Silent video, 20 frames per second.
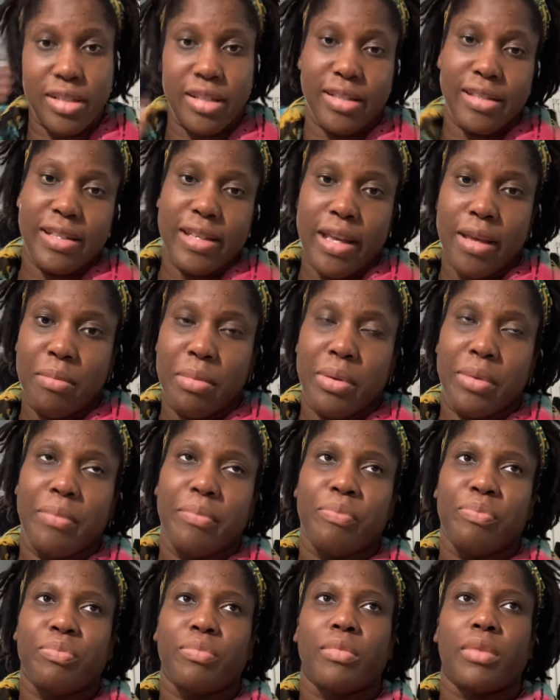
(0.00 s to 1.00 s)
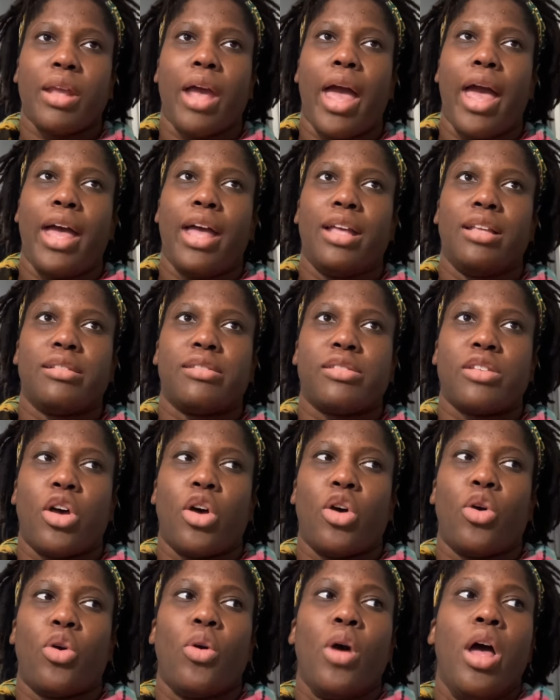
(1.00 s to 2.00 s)
the sebum. And
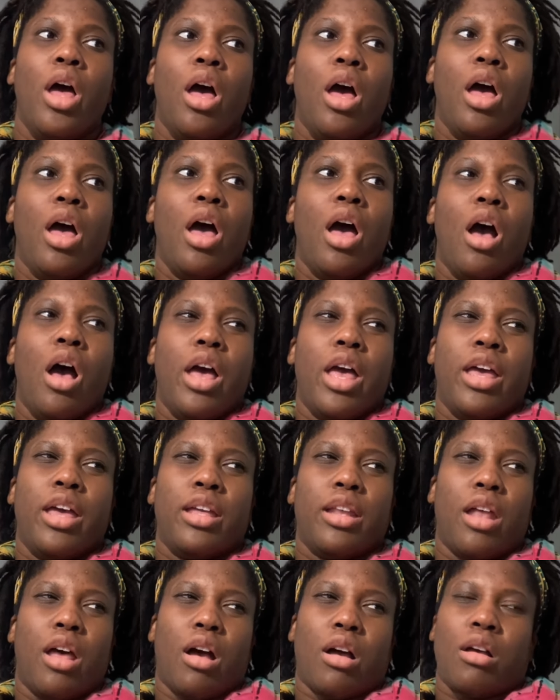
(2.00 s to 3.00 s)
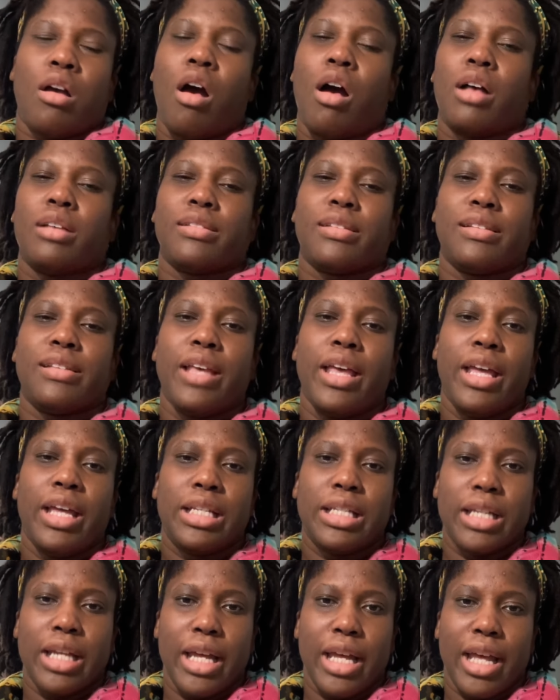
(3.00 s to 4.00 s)
so it causes
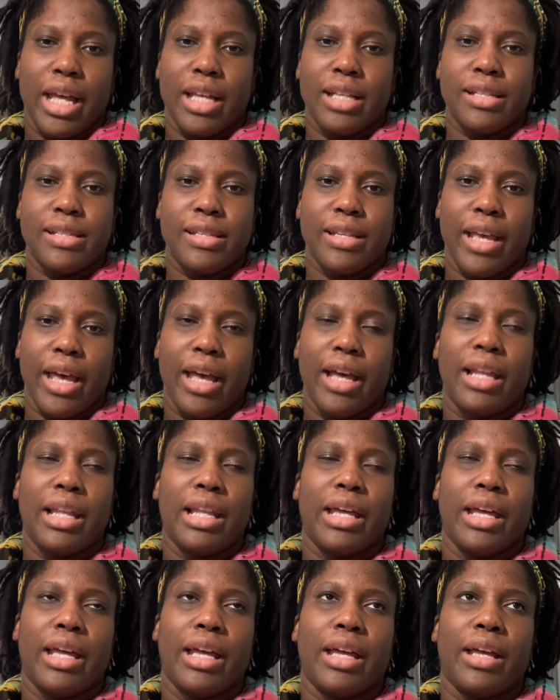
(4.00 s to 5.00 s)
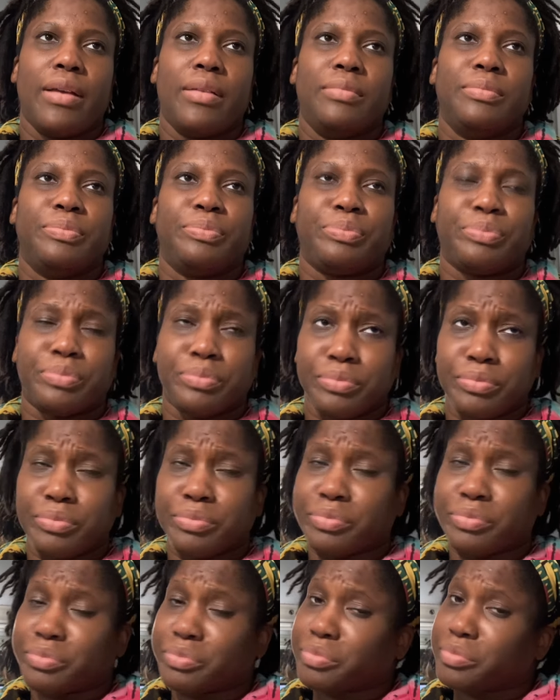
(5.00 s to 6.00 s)
itching and scaling,
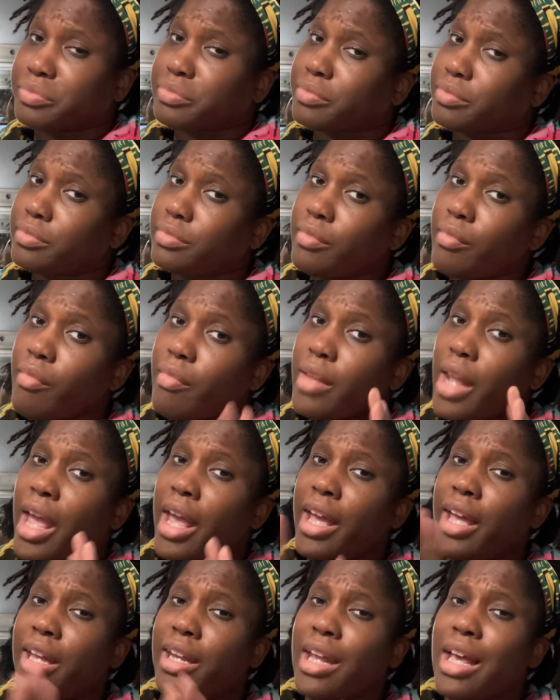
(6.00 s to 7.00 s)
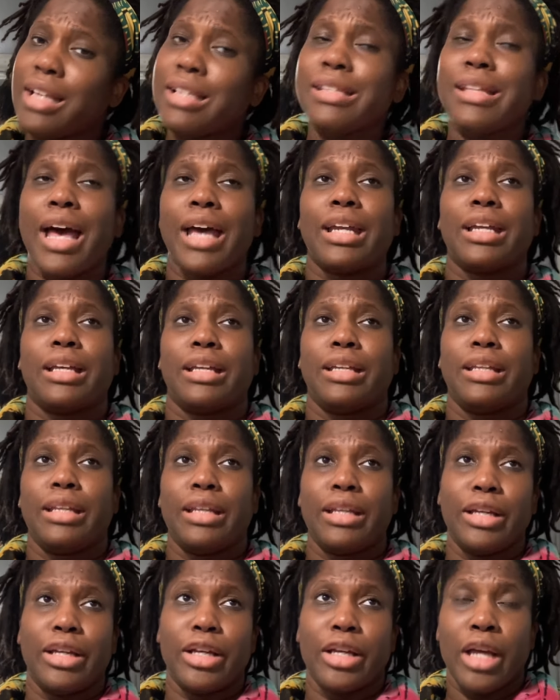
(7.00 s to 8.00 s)
and that's not a good
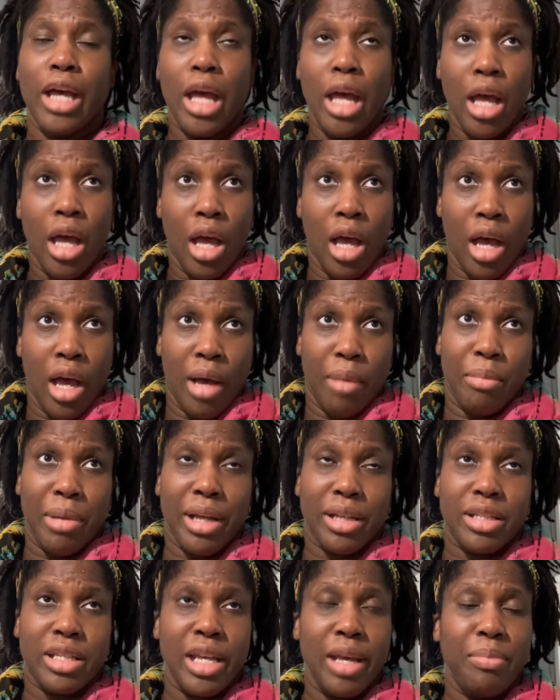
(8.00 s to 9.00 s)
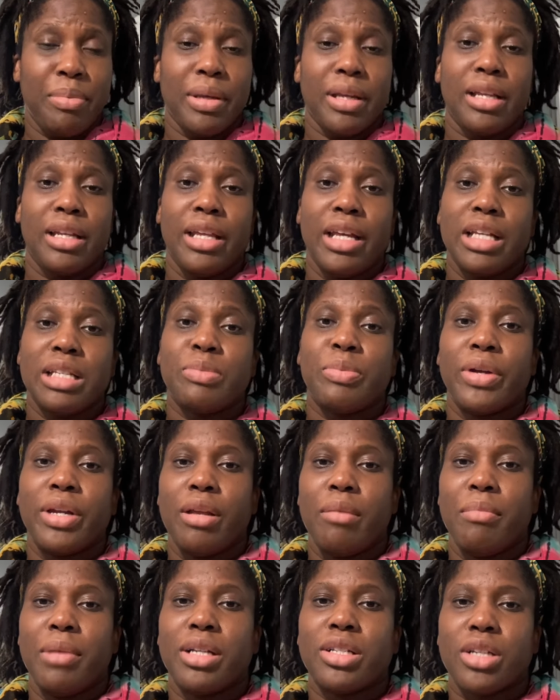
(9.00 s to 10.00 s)
look. But typically it's
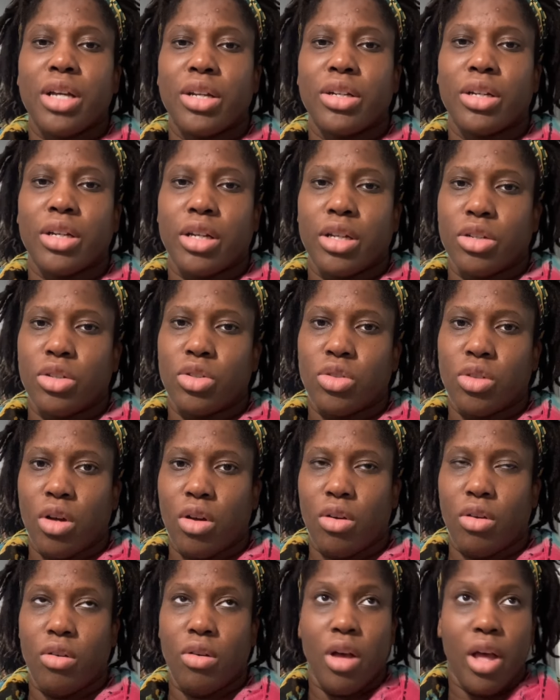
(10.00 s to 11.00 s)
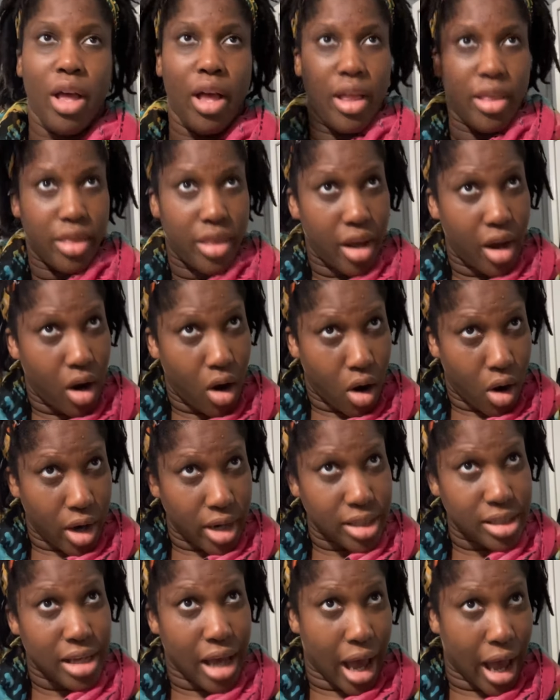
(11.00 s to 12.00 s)
pretty much under control. There are
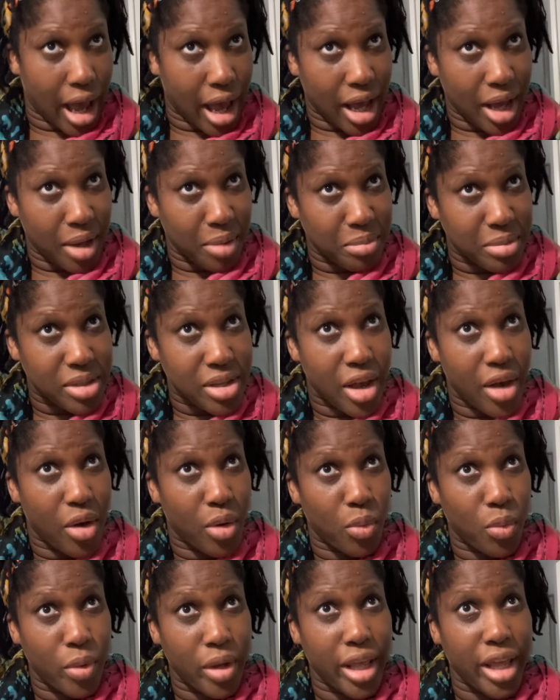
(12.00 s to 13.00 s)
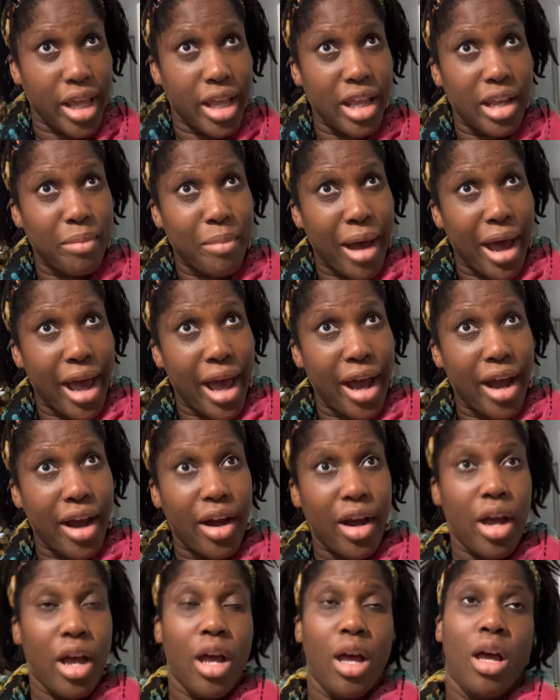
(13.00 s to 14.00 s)
times when my
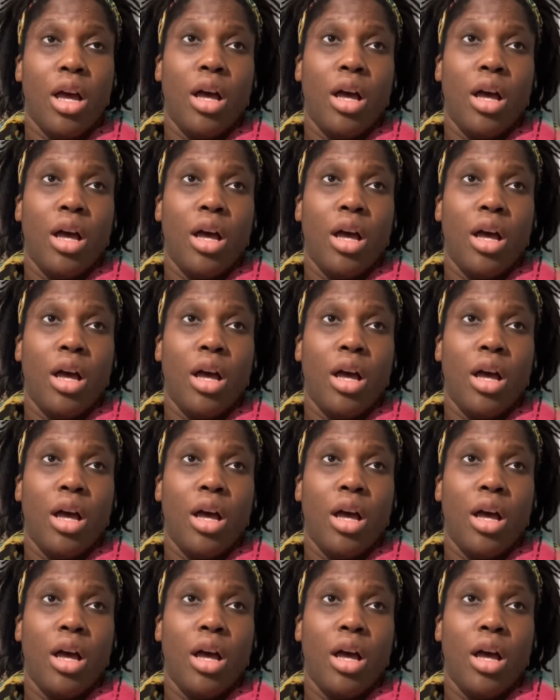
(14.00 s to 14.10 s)
hair,